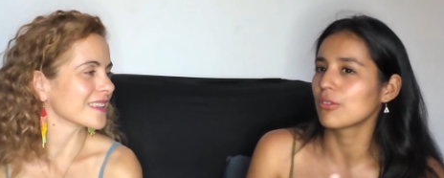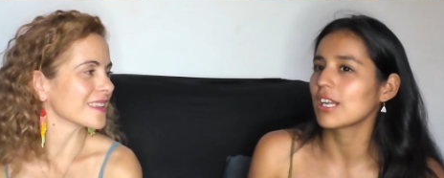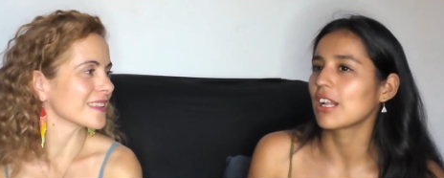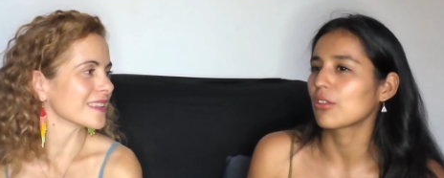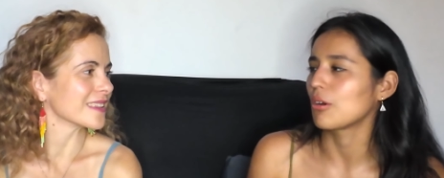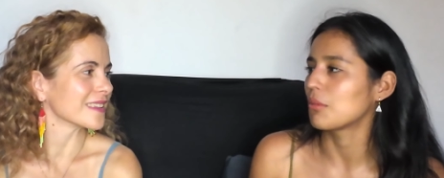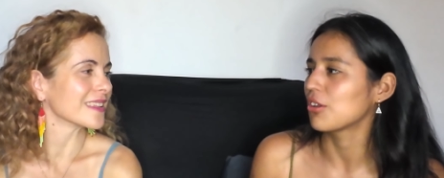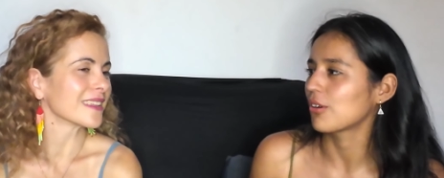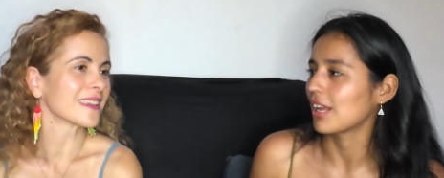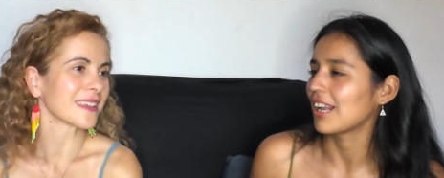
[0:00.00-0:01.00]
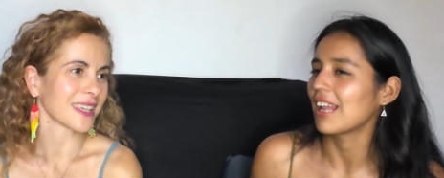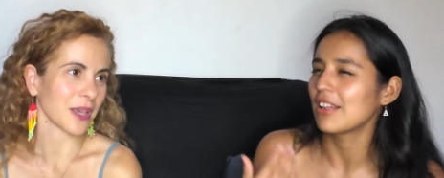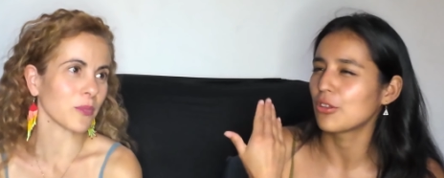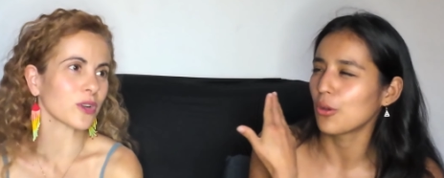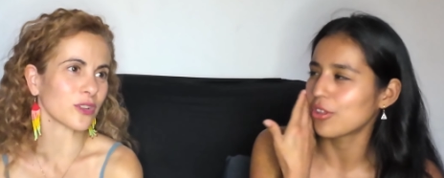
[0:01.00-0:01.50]
Speaker 1: looking at someone you can
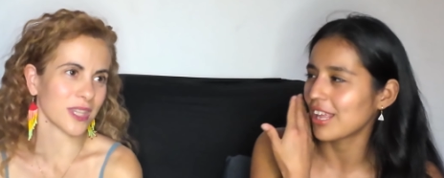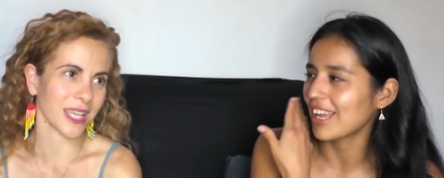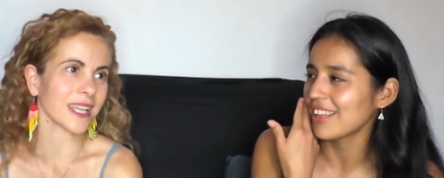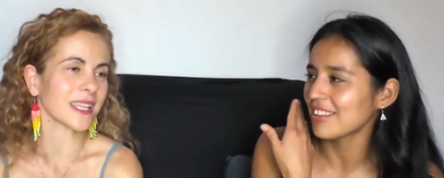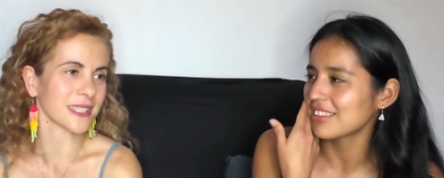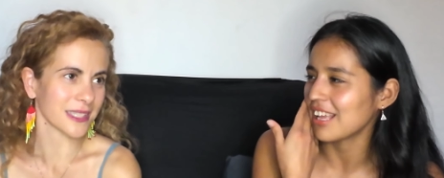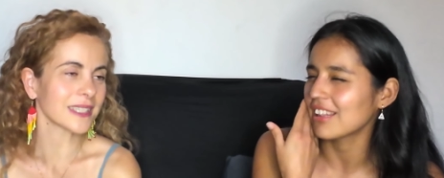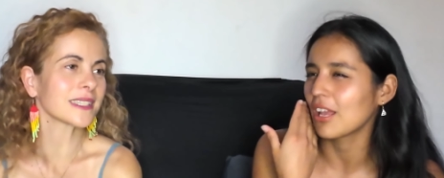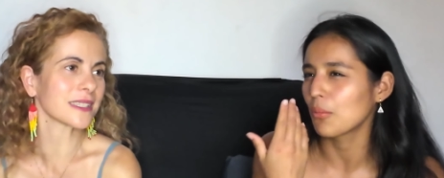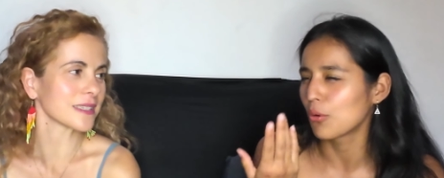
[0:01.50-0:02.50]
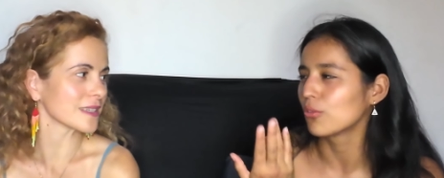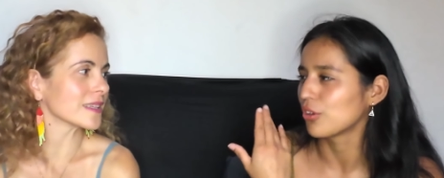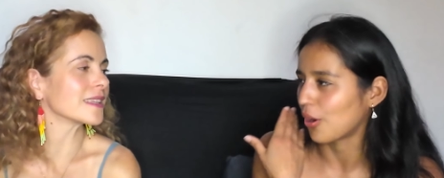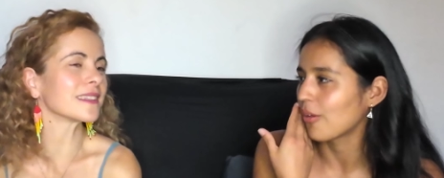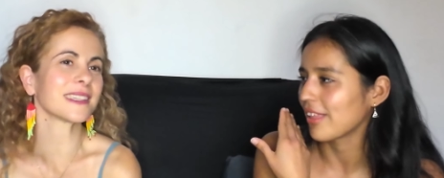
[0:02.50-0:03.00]
do this tienes? and they will
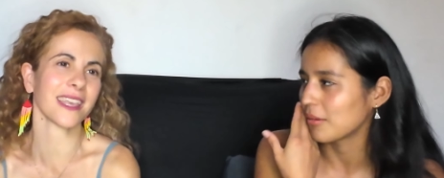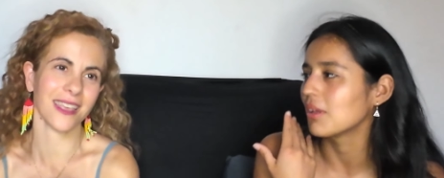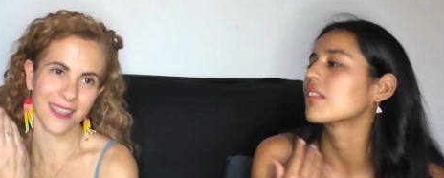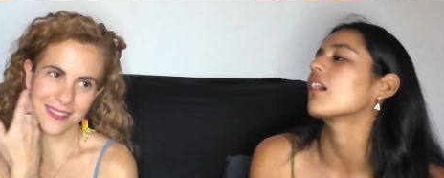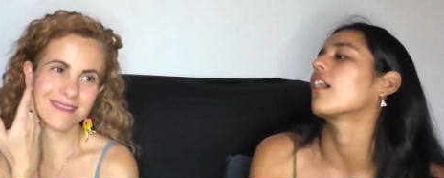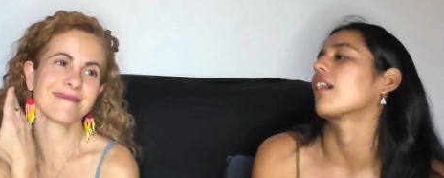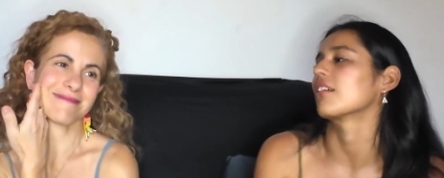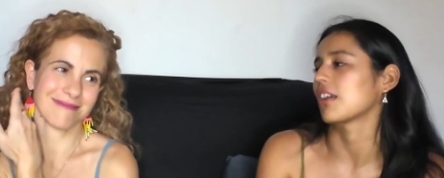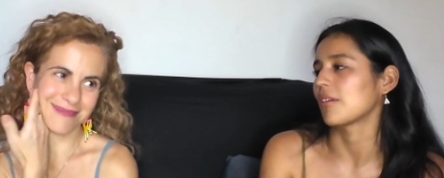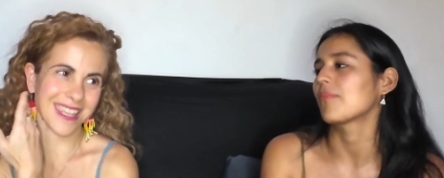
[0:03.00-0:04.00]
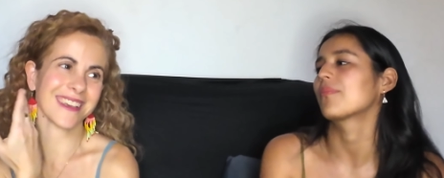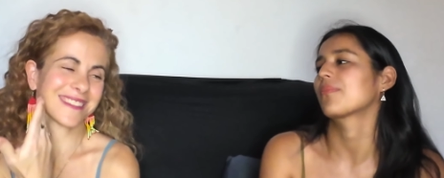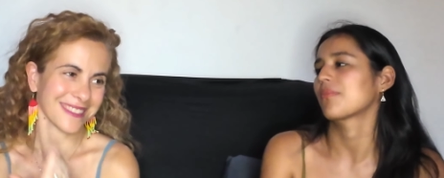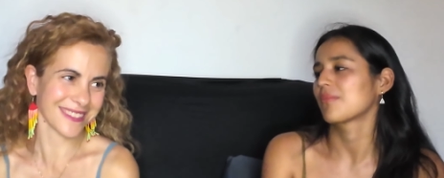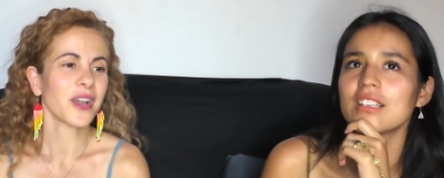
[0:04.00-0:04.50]
know that sí. means, uh, okay. Yeah.
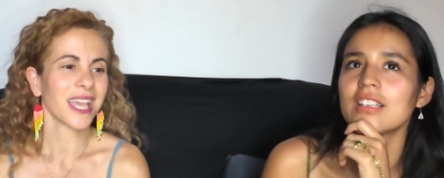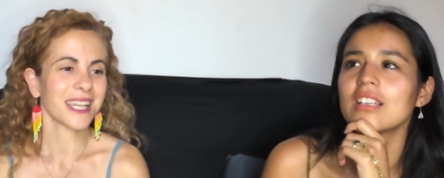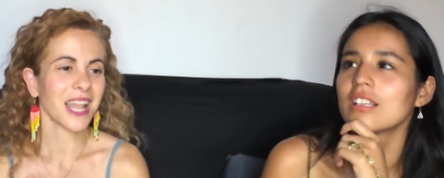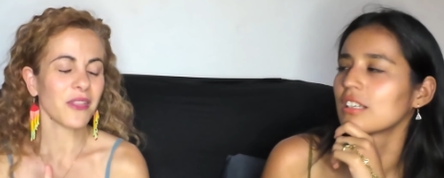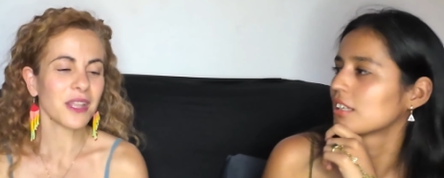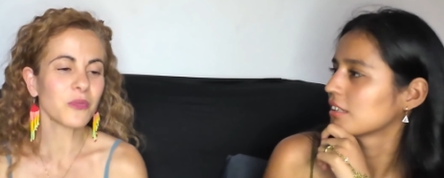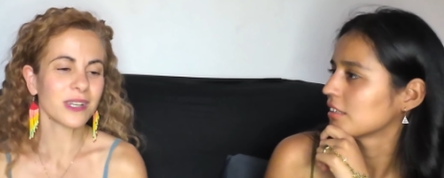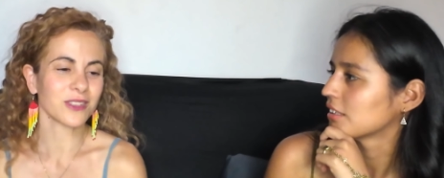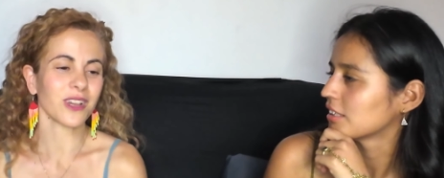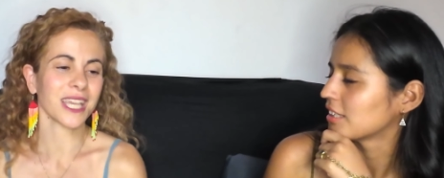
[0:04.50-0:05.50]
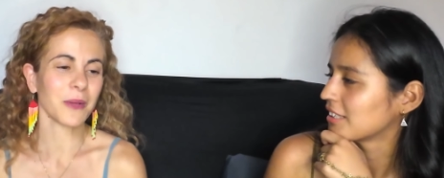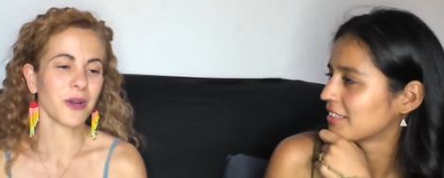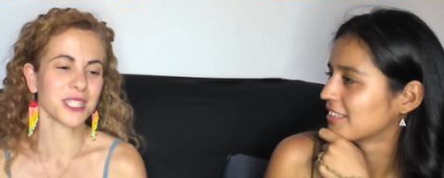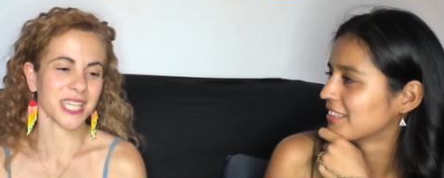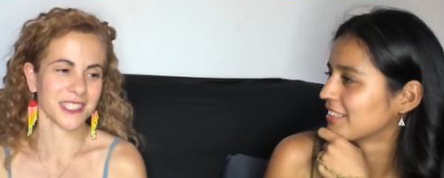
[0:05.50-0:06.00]
Speaker 2: Okay, now that we're talking
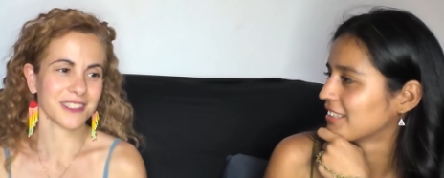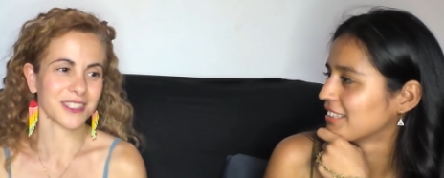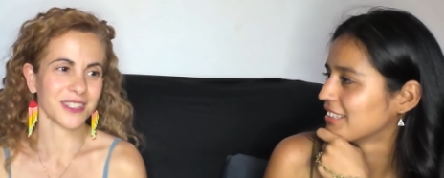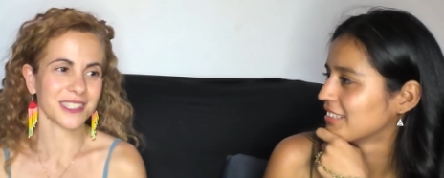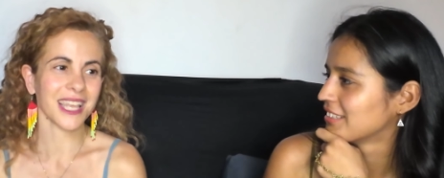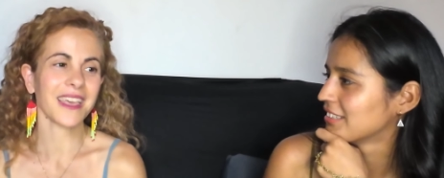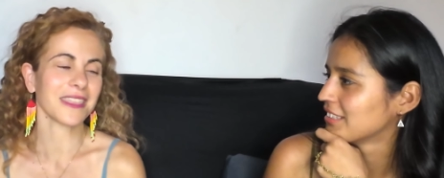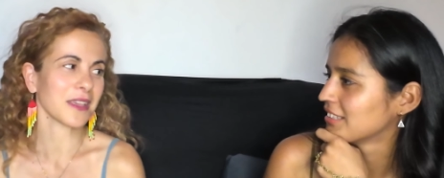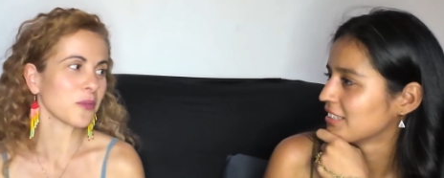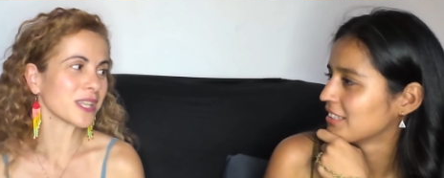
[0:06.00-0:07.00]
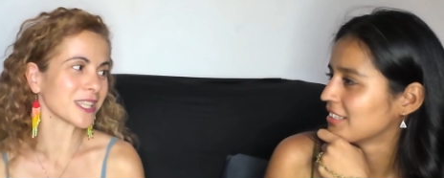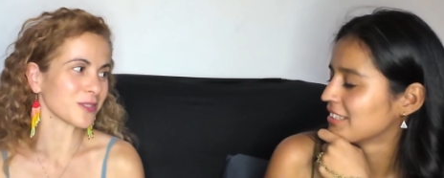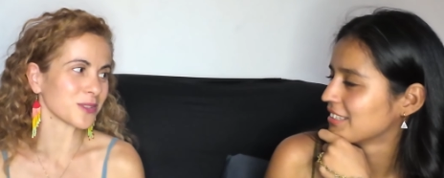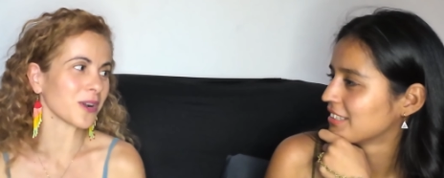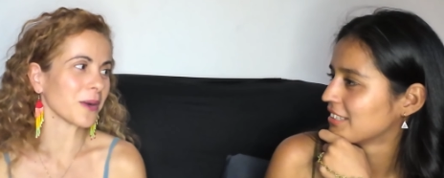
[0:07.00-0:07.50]
about gestures, I think we need
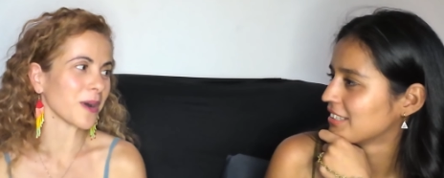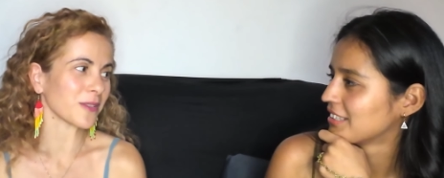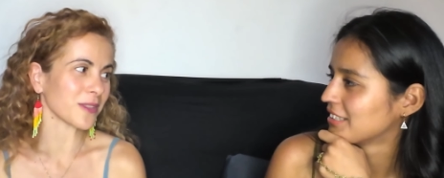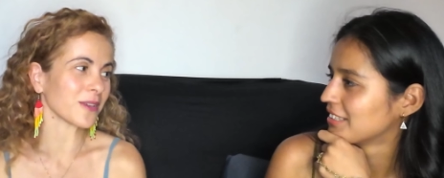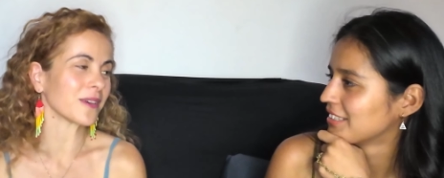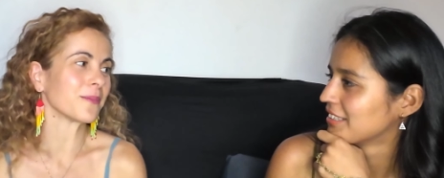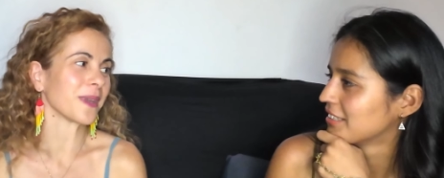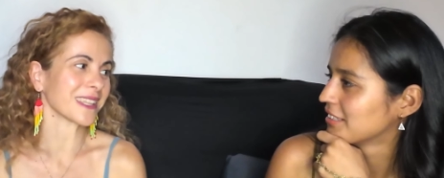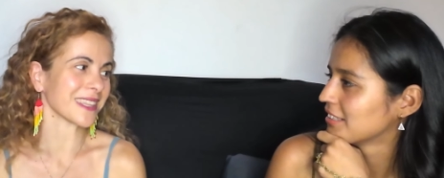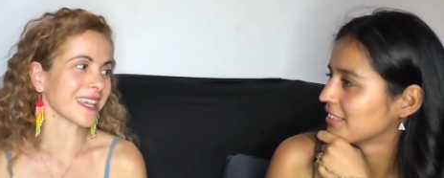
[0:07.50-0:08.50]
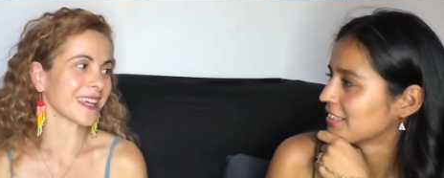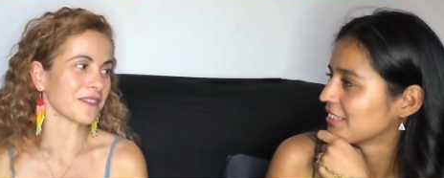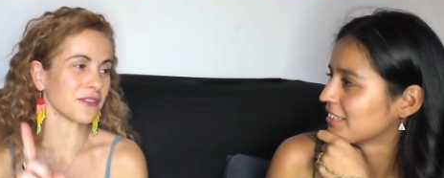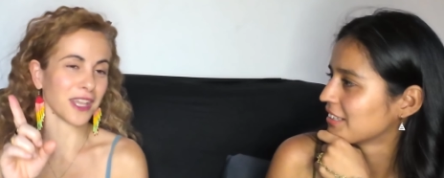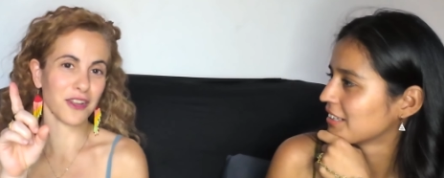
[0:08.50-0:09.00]
to talk about the Mexican
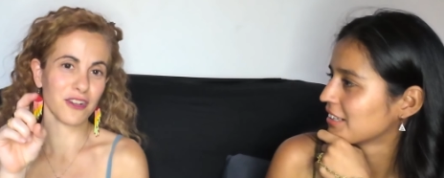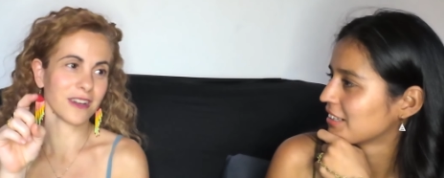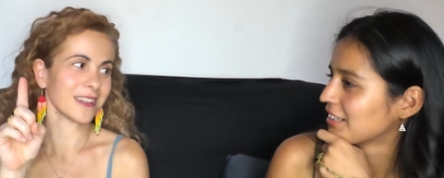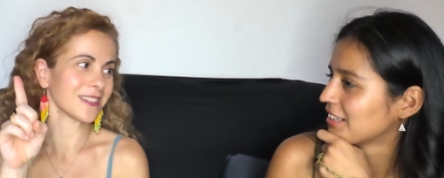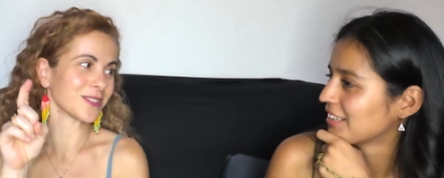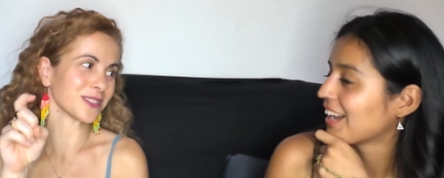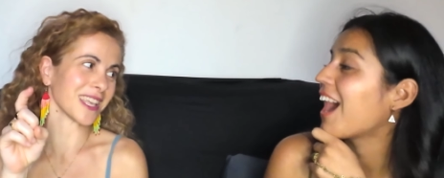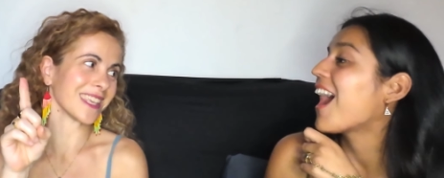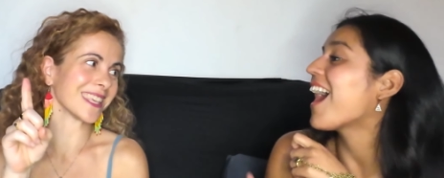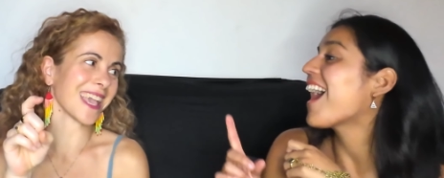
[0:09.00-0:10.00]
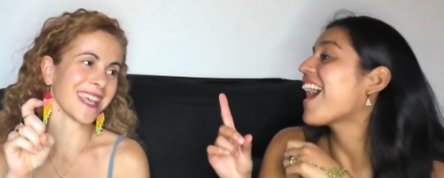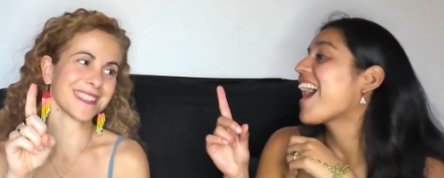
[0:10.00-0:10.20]
finger to say. Ah,